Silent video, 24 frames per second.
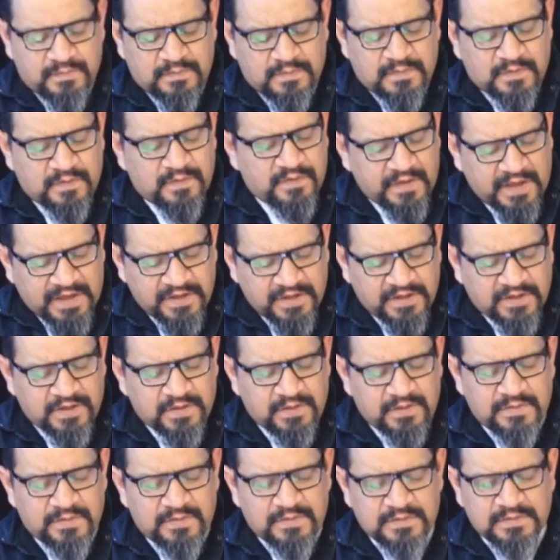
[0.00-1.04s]
Thank
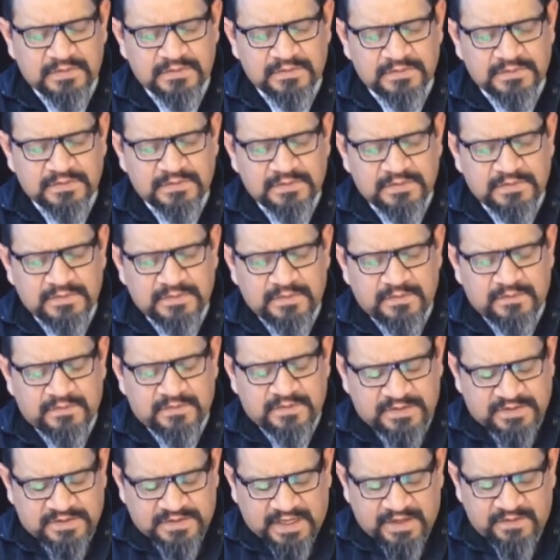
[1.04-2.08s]
you for
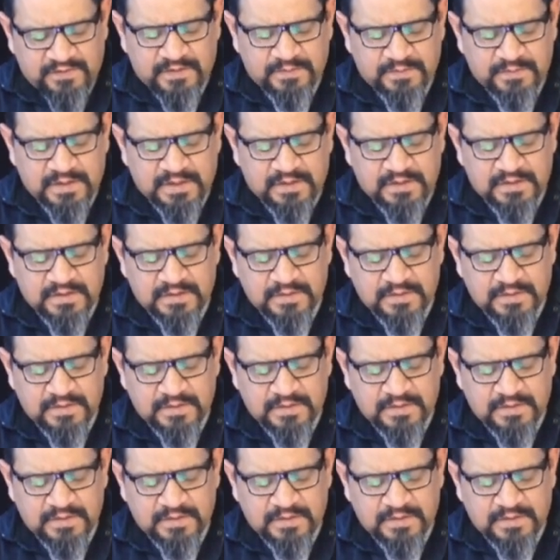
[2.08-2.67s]
saving me.